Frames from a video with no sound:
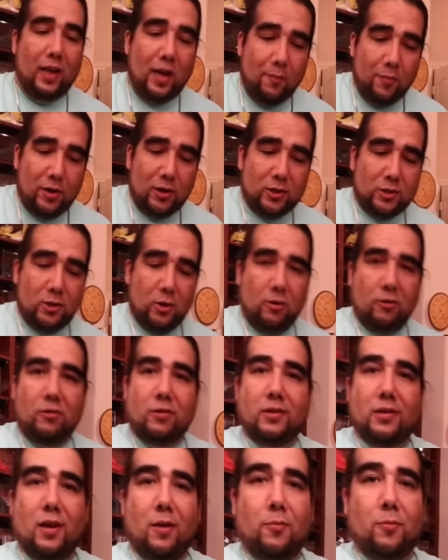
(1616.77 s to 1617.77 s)
and I'm gonna show you
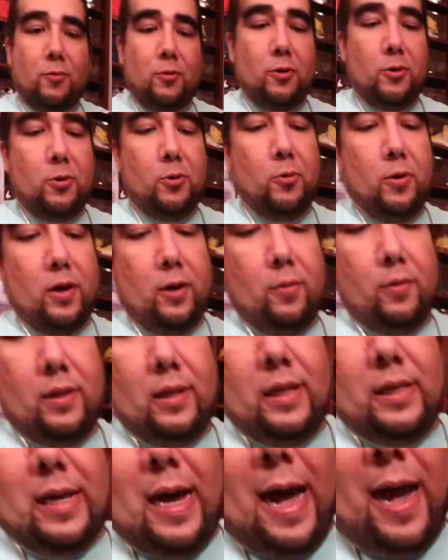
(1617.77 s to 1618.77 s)
something real quick with
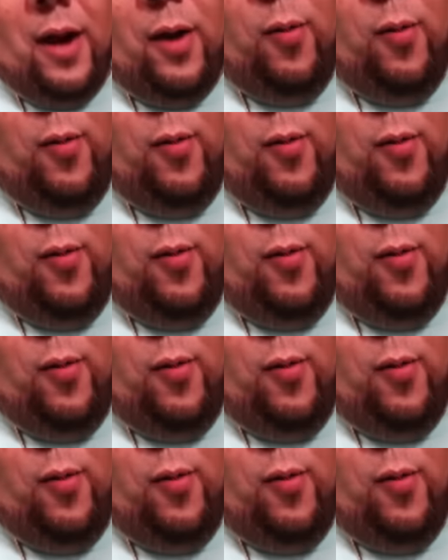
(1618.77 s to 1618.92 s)
these high